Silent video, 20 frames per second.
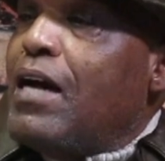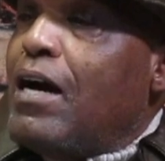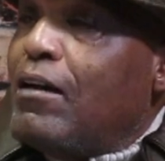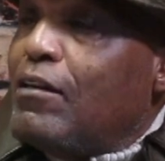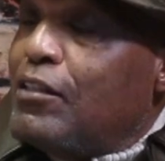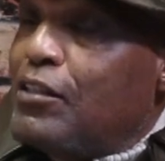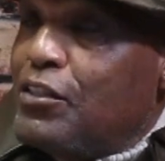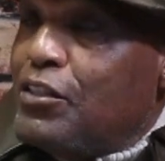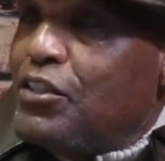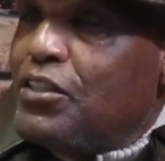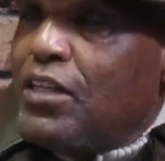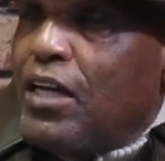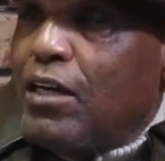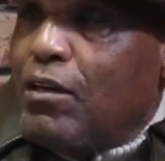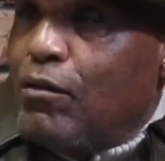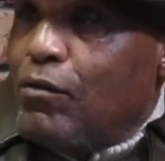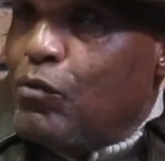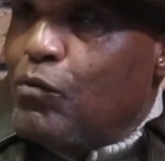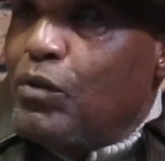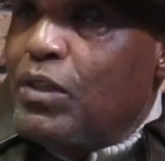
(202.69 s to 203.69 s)
out of the state of
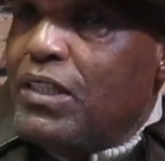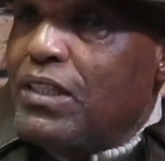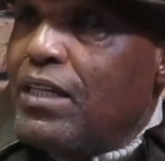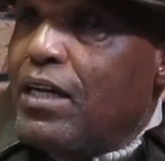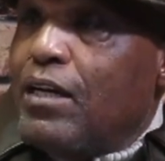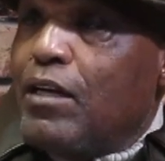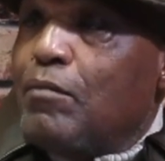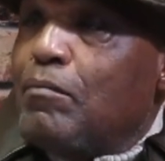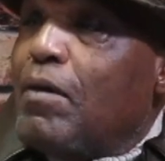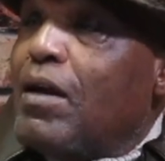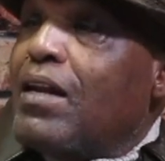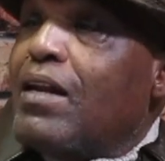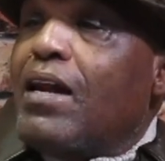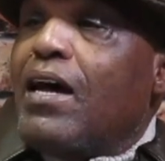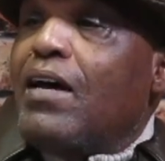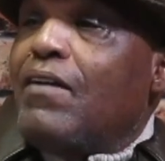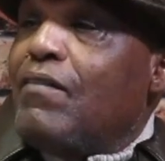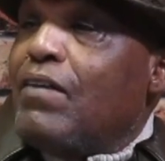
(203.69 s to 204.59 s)
Louisiana in my life.